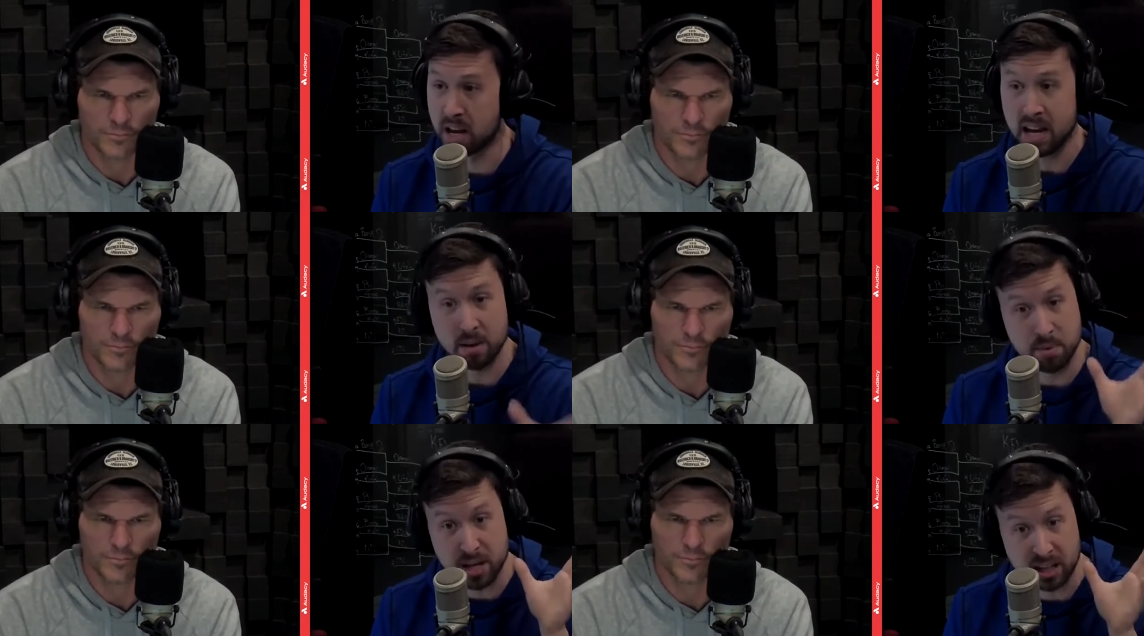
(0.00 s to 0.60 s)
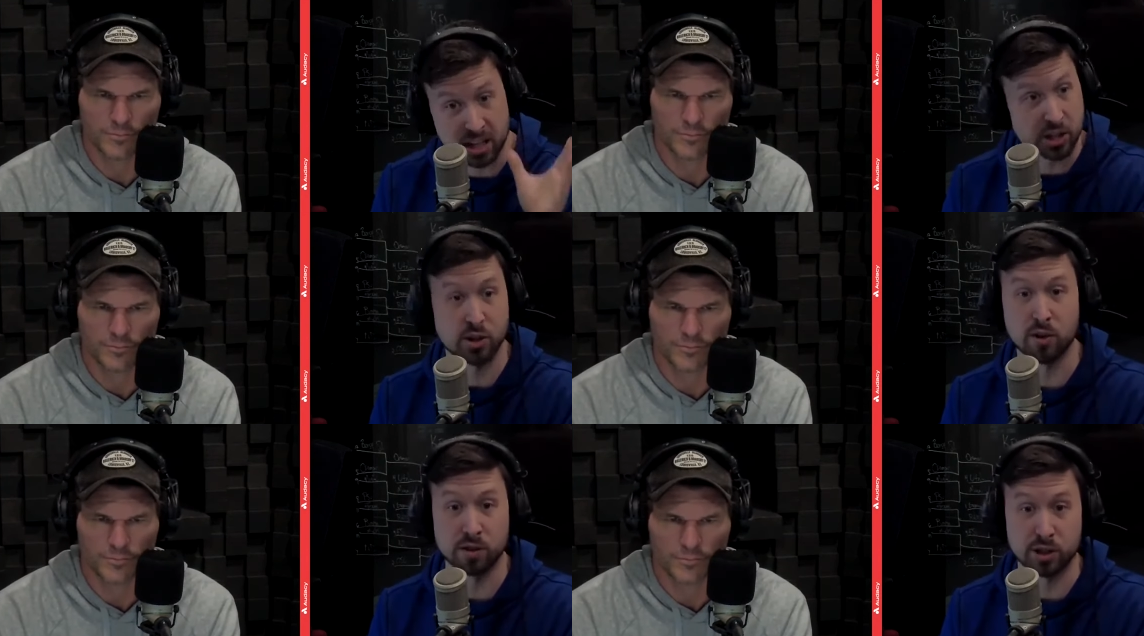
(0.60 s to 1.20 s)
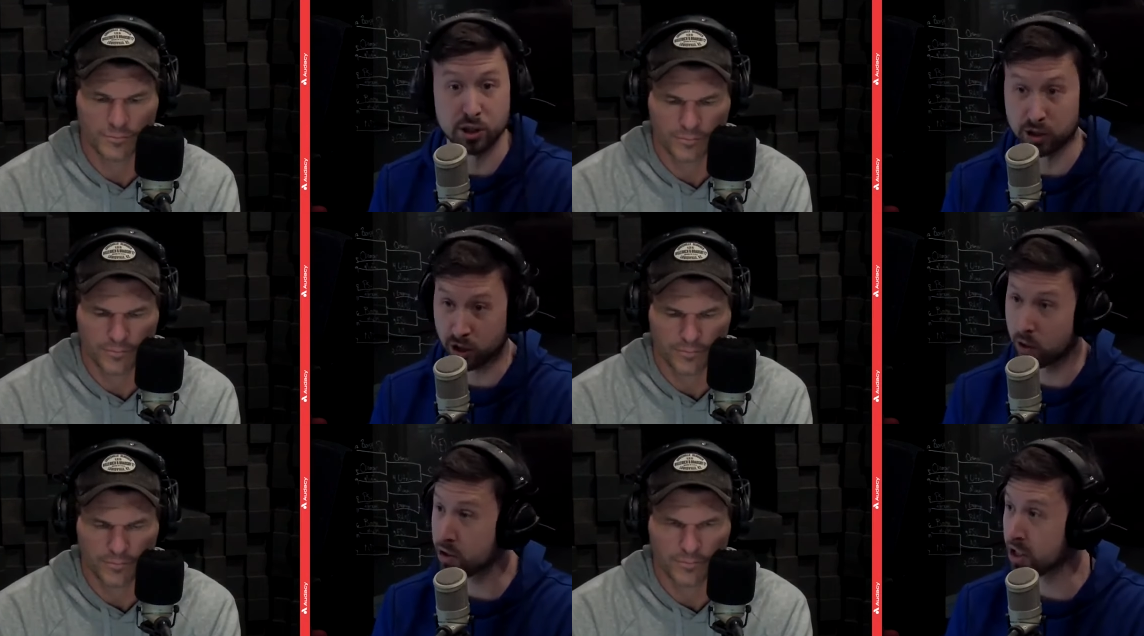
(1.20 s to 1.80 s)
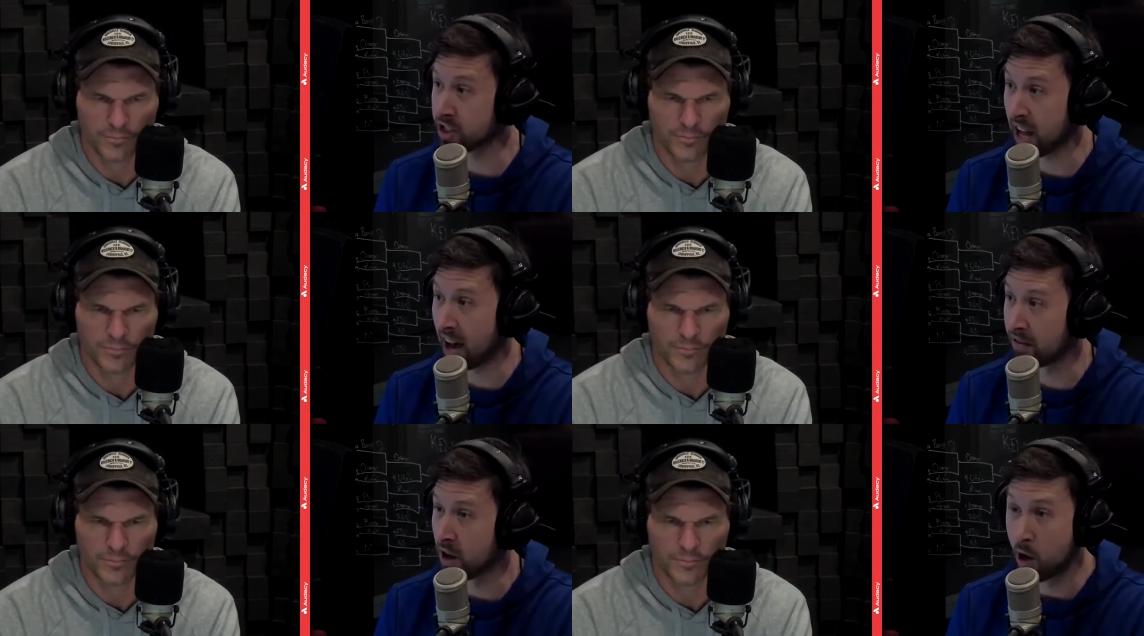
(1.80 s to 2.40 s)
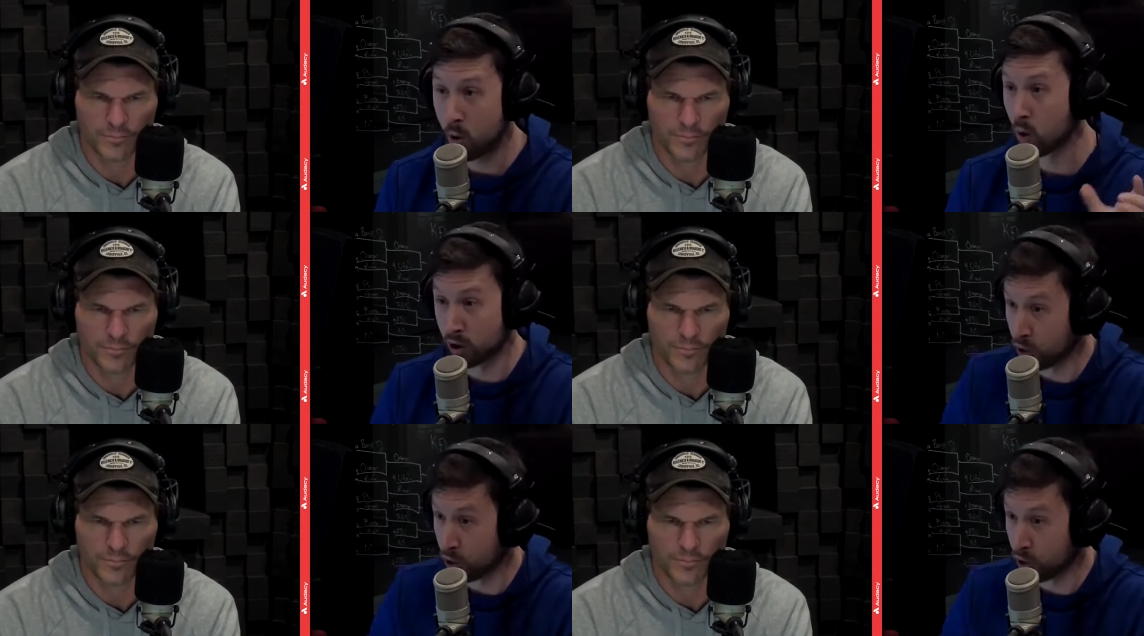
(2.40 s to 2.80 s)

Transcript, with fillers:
Speaker 1: It'd be a disservice to this coaching staff who are